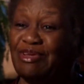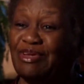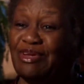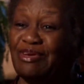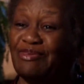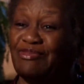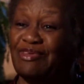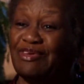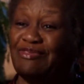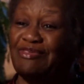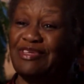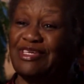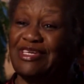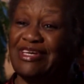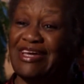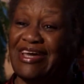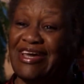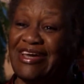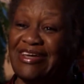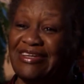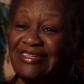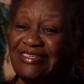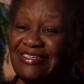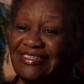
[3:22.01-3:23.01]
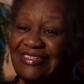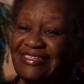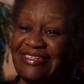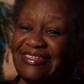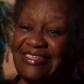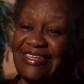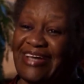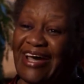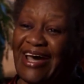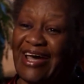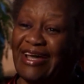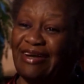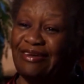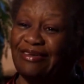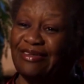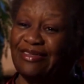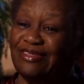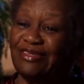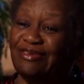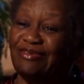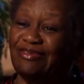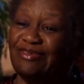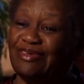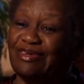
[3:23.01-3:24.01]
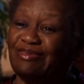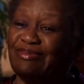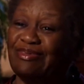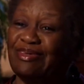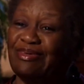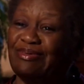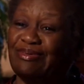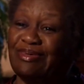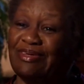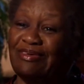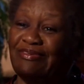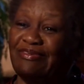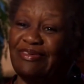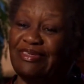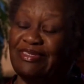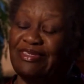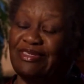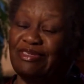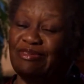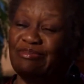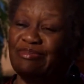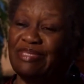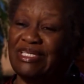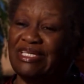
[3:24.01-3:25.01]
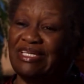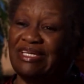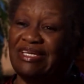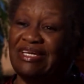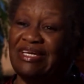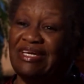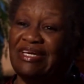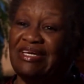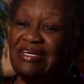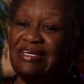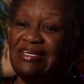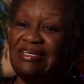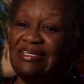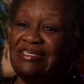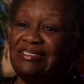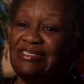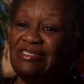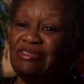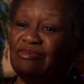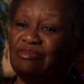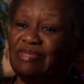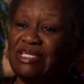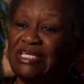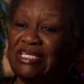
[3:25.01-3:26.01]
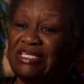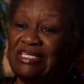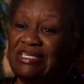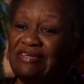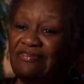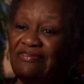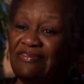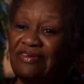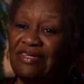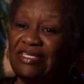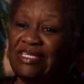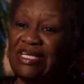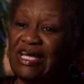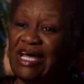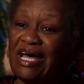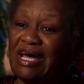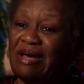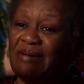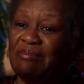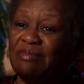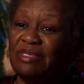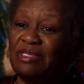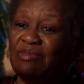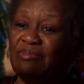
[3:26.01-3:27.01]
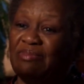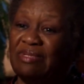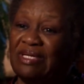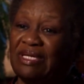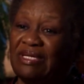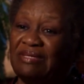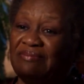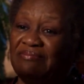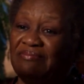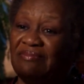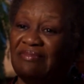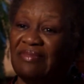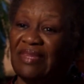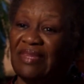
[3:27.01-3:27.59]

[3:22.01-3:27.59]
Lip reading: You know, we've changed the titles of what we were for so many different times, but